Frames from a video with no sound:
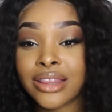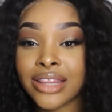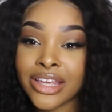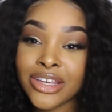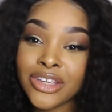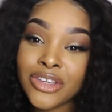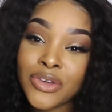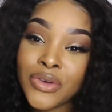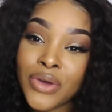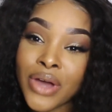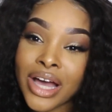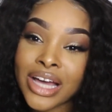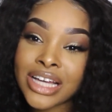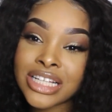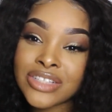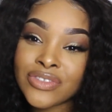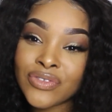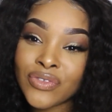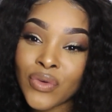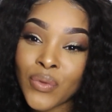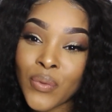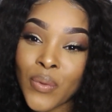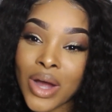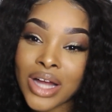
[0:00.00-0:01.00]
Thank you guys
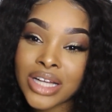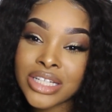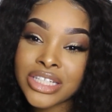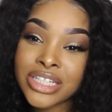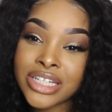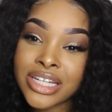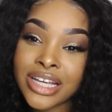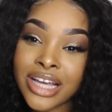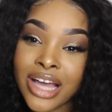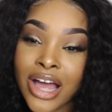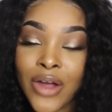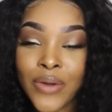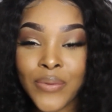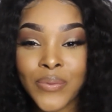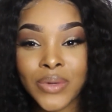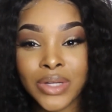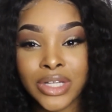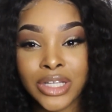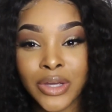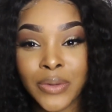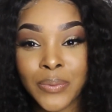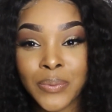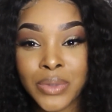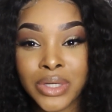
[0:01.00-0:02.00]
for watching. I
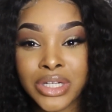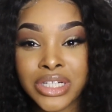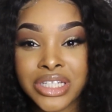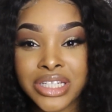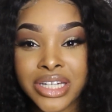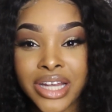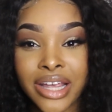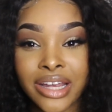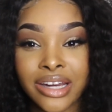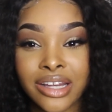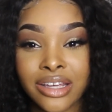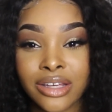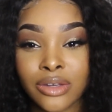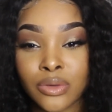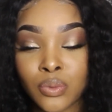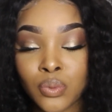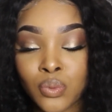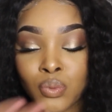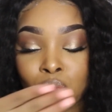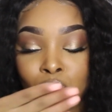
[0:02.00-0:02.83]
really appreciate it.